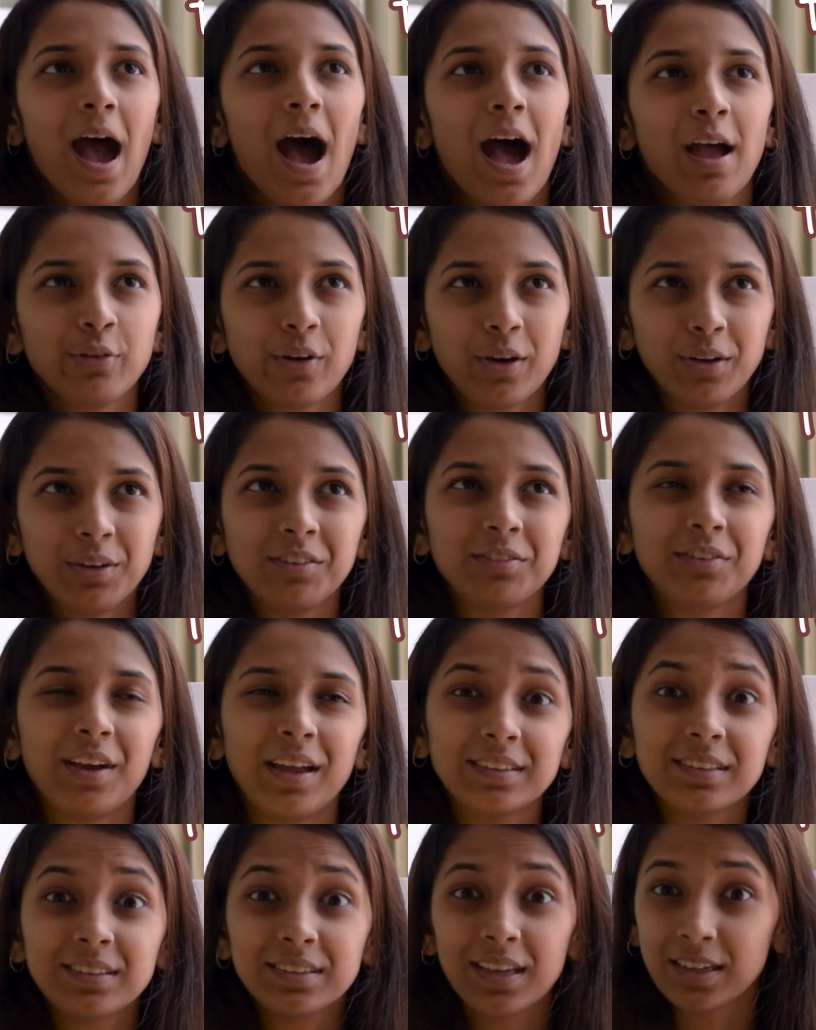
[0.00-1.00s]
I found it
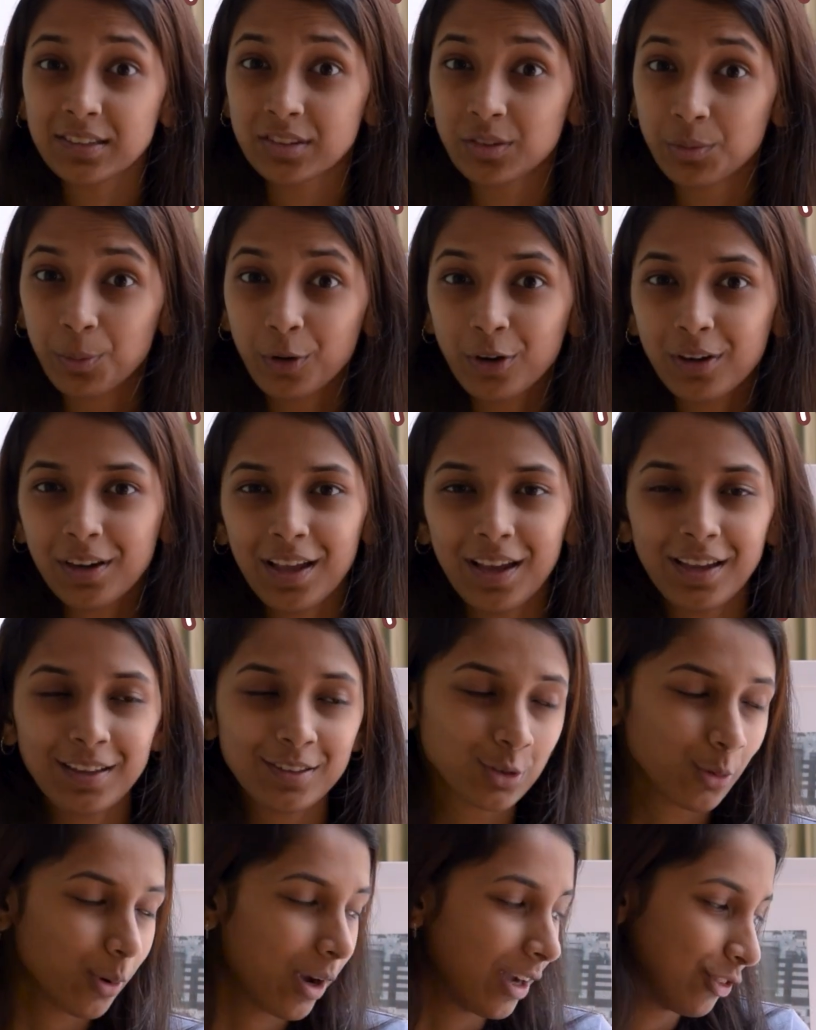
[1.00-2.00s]
very textbook-like,
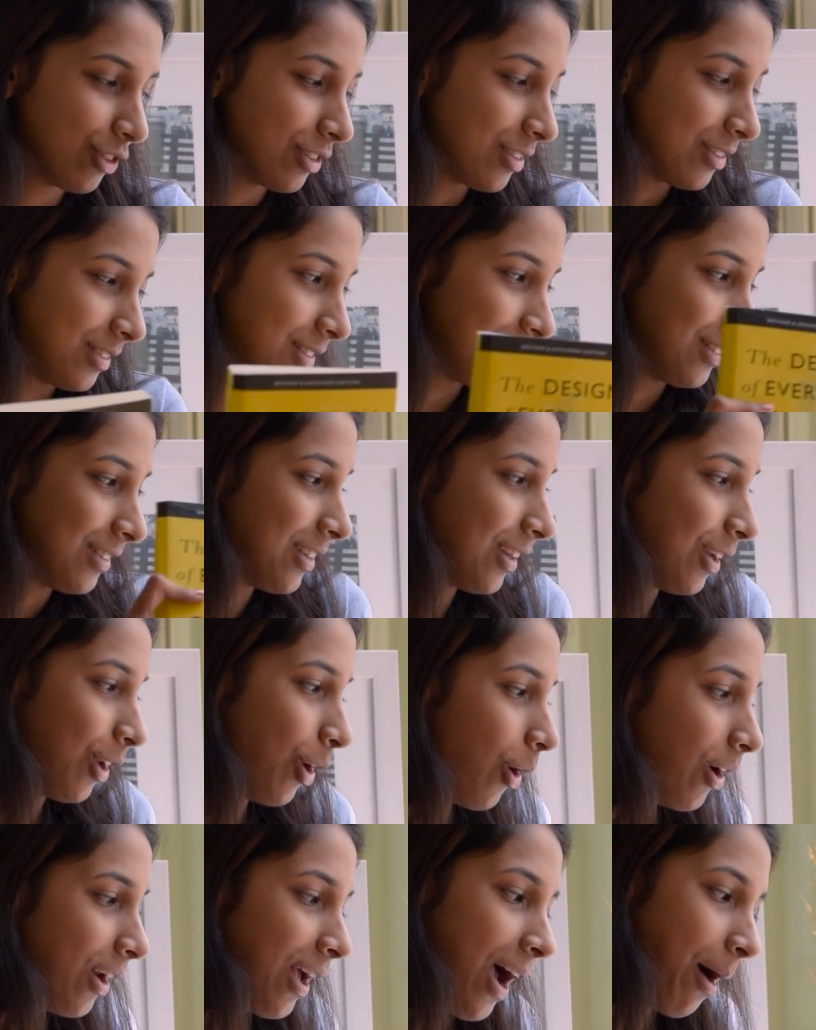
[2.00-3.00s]
so I just did
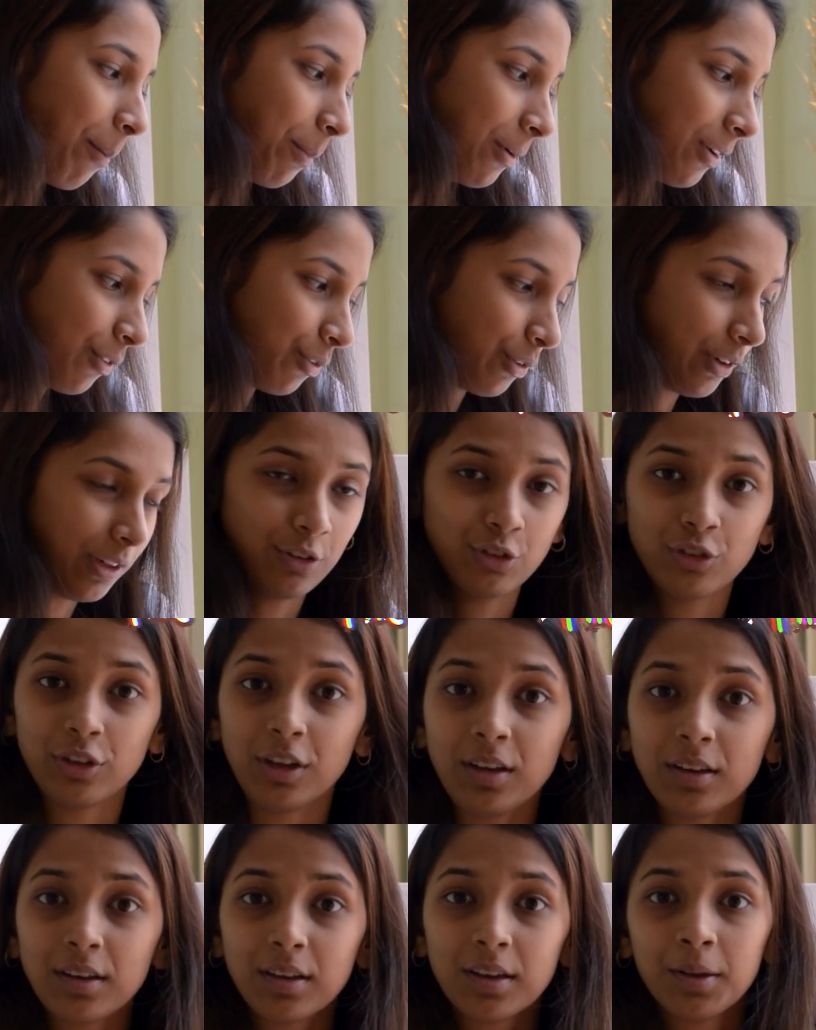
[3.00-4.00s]
not happen to finish
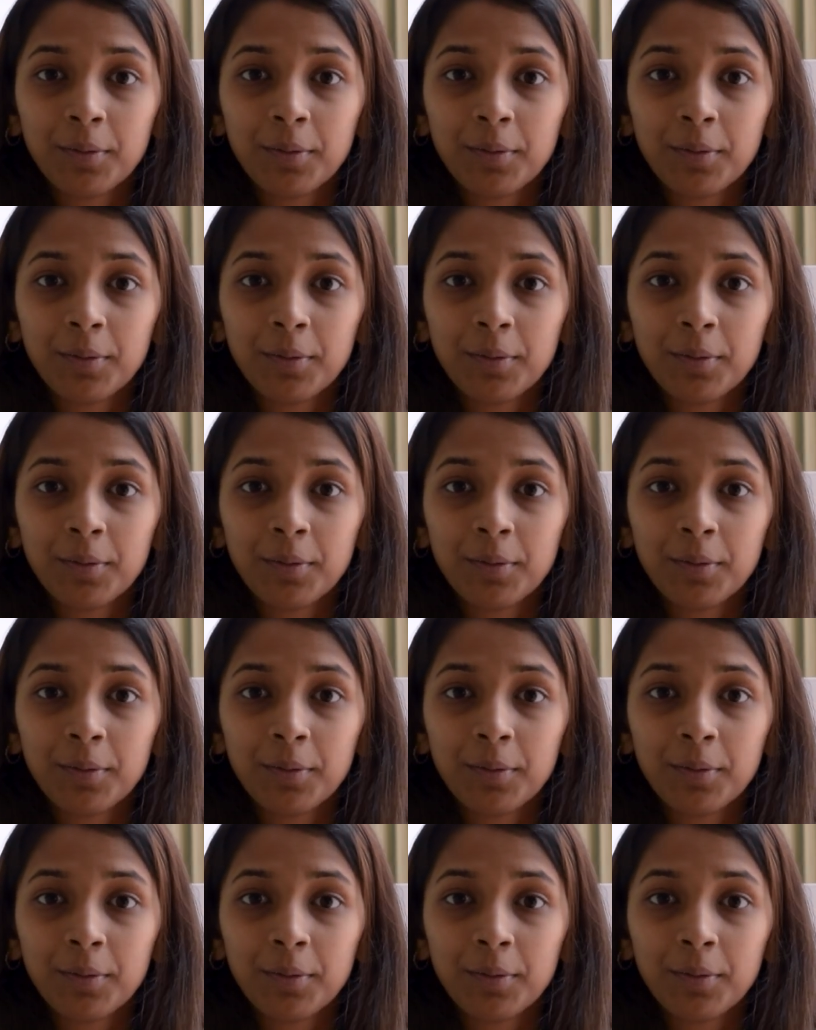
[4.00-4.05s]
it.